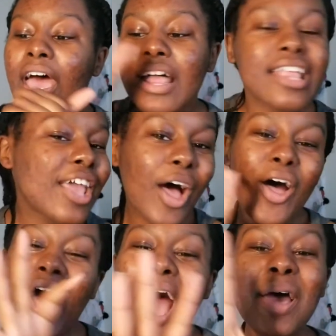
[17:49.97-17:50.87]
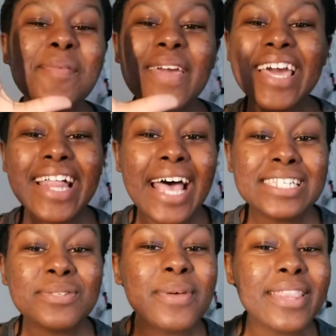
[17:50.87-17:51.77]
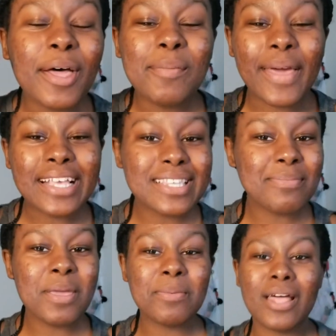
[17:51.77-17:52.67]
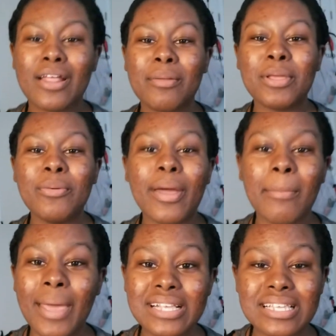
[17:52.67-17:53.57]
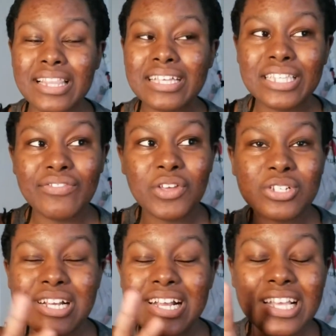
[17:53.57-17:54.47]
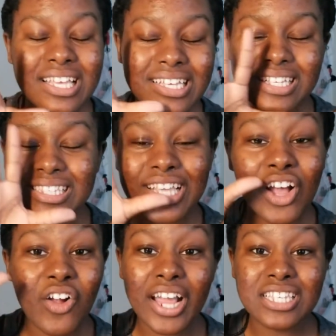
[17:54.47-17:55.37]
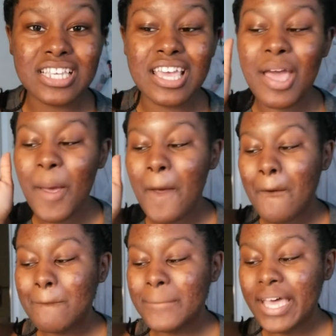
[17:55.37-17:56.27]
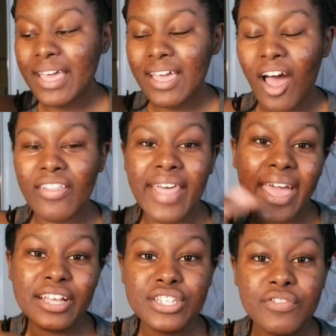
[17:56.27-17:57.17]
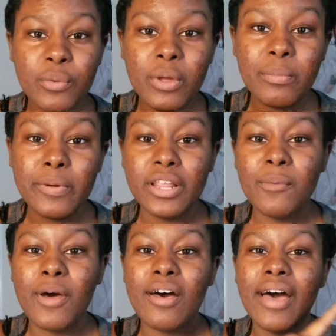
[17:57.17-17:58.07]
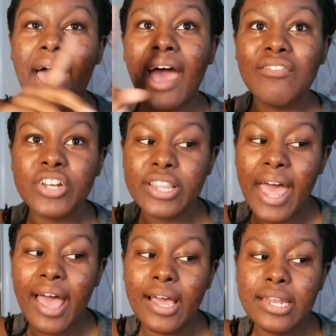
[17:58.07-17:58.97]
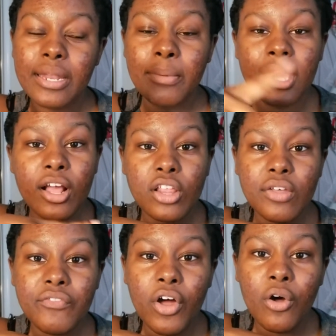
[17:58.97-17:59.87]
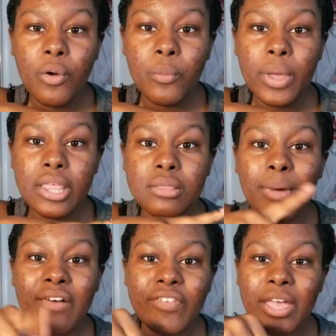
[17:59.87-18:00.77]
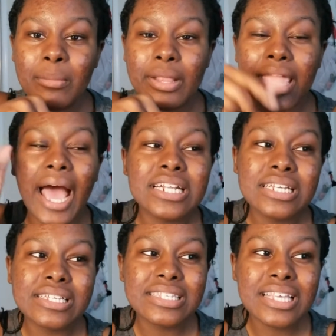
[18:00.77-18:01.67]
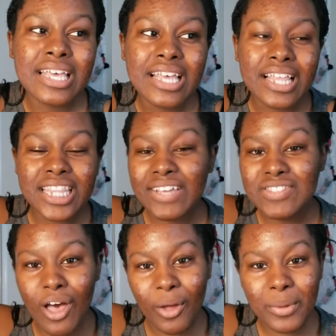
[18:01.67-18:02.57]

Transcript: Y'all, I'm in classes with amazing people that are going to be doing amazing things in the future. It is crazy. But that interview went pretty well. After that, I ended up getting on the phone with my family. I just love talking with